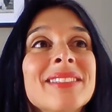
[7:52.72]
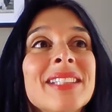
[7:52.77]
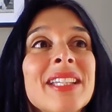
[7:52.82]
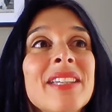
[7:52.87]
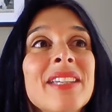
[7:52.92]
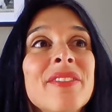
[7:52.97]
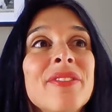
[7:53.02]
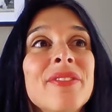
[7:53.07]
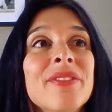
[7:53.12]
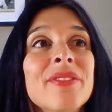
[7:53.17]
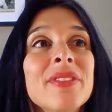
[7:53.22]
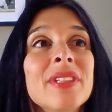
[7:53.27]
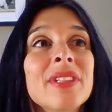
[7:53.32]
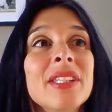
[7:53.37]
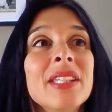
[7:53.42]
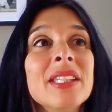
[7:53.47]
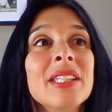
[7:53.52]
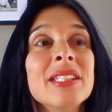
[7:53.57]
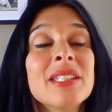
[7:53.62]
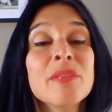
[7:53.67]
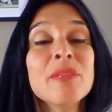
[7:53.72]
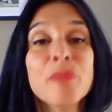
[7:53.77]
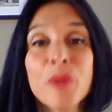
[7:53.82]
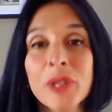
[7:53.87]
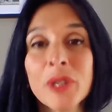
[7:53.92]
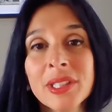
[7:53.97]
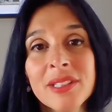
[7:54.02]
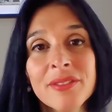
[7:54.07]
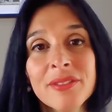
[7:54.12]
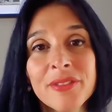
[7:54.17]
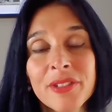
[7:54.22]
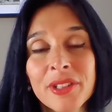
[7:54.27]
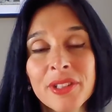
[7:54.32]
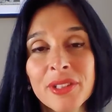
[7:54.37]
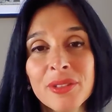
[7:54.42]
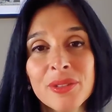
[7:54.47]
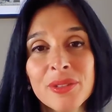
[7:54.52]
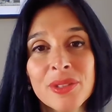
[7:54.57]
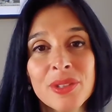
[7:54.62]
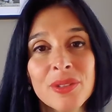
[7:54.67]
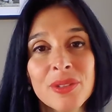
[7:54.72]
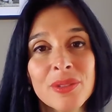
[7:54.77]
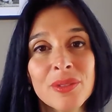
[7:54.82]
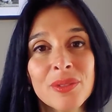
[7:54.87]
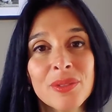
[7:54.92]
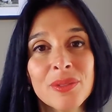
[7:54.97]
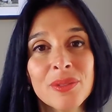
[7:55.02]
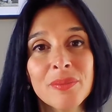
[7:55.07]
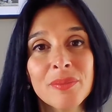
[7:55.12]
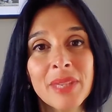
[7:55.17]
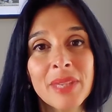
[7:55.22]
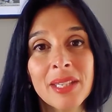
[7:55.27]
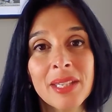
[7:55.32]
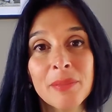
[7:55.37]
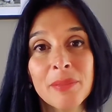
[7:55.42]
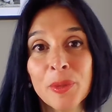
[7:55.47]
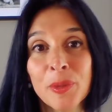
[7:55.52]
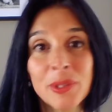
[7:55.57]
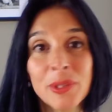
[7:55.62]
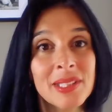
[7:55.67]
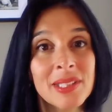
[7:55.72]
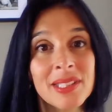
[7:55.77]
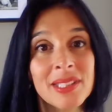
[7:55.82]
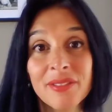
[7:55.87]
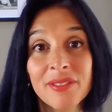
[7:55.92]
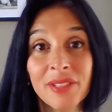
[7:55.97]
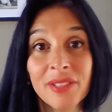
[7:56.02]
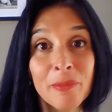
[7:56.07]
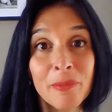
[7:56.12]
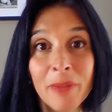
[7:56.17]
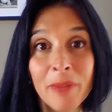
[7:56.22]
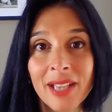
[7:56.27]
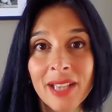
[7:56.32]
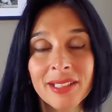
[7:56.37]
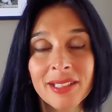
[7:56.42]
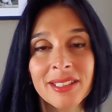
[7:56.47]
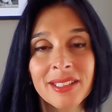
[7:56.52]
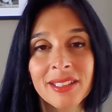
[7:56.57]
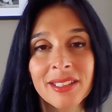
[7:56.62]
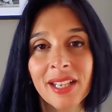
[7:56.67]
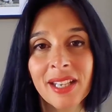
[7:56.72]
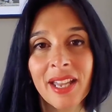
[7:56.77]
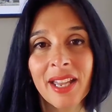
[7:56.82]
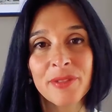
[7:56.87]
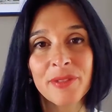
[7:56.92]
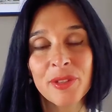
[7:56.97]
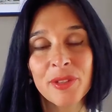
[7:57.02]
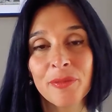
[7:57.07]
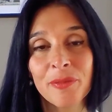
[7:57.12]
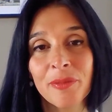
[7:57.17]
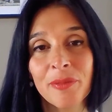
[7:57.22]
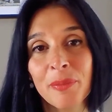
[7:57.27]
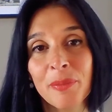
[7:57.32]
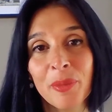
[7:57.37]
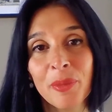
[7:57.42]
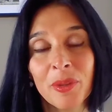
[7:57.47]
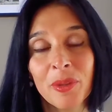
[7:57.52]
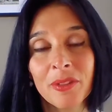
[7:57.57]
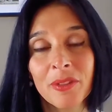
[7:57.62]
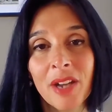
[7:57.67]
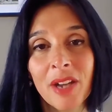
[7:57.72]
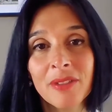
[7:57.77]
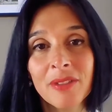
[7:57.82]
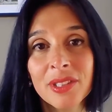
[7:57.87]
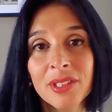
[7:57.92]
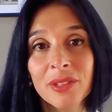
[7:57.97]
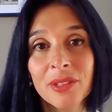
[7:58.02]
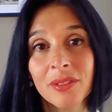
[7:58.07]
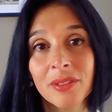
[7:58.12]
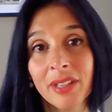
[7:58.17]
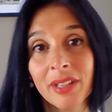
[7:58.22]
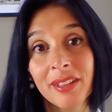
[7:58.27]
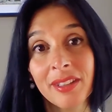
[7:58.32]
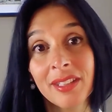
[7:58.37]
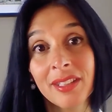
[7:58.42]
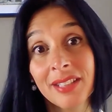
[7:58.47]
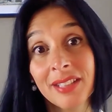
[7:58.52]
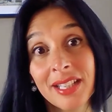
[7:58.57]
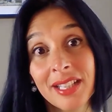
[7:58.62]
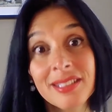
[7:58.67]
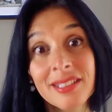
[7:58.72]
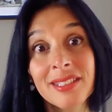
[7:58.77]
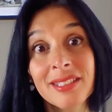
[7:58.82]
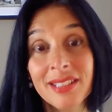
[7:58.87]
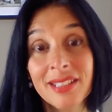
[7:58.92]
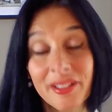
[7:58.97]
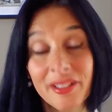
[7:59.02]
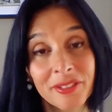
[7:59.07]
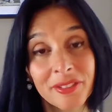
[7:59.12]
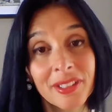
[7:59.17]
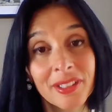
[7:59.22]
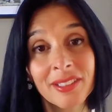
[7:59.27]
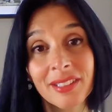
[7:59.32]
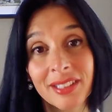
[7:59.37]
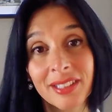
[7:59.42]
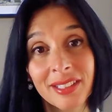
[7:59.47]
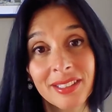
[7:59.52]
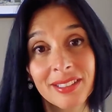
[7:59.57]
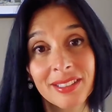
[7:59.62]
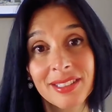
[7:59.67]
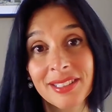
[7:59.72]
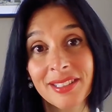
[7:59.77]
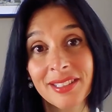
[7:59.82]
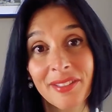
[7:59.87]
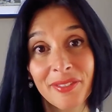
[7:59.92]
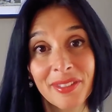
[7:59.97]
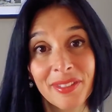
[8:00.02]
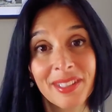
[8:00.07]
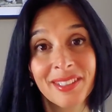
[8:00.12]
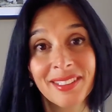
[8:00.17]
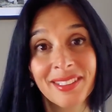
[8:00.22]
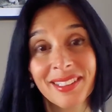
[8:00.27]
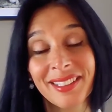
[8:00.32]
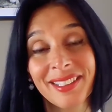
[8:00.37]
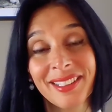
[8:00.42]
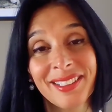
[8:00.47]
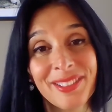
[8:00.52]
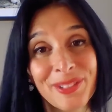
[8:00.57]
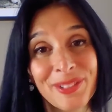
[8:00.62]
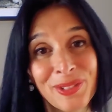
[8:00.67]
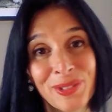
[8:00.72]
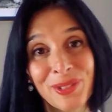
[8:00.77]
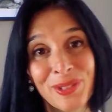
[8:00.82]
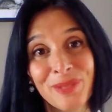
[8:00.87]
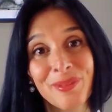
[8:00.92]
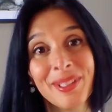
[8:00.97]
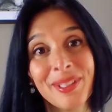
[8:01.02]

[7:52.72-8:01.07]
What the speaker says: if it's important for you to make a positive impact in the lives of people around you, I think that's definitely something you should